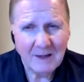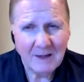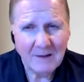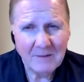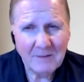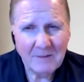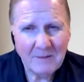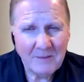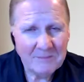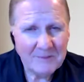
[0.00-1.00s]

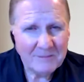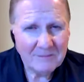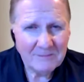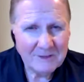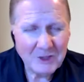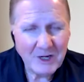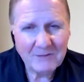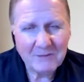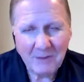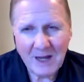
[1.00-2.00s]
The
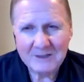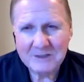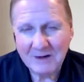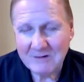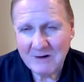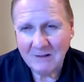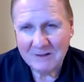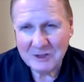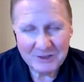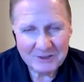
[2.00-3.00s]
check the box
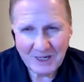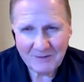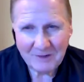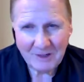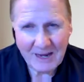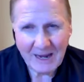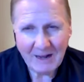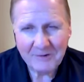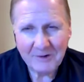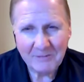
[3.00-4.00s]
technology is definitely
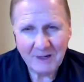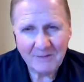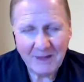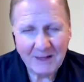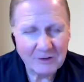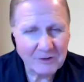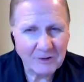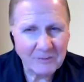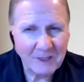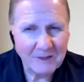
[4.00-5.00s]
out there to make that
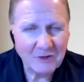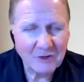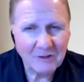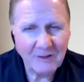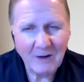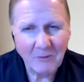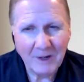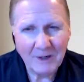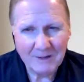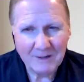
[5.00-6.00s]
determination, and
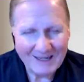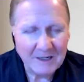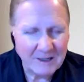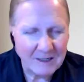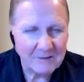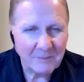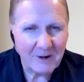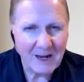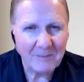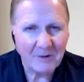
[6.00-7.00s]
that way it'll get it into
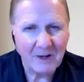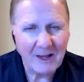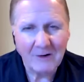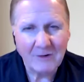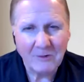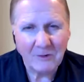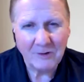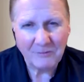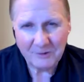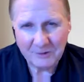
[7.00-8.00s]
the proper
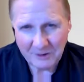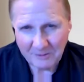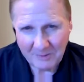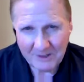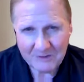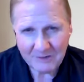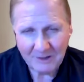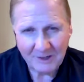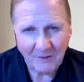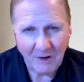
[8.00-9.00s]
category for
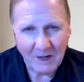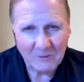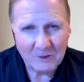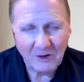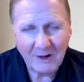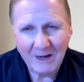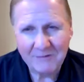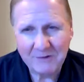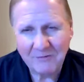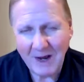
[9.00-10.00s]
determination later on when you
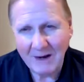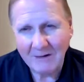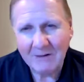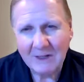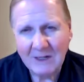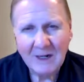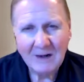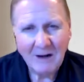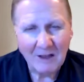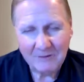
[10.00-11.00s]
have to file
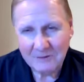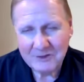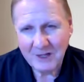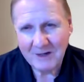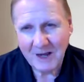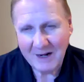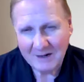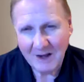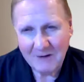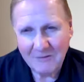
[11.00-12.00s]
all of those
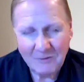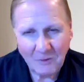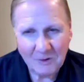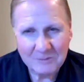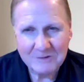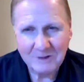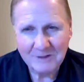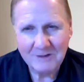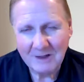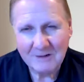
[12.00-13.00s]
1099 forms
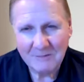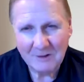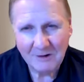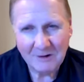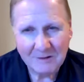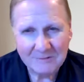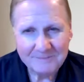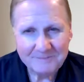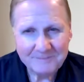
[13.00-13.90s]
at the end of the year.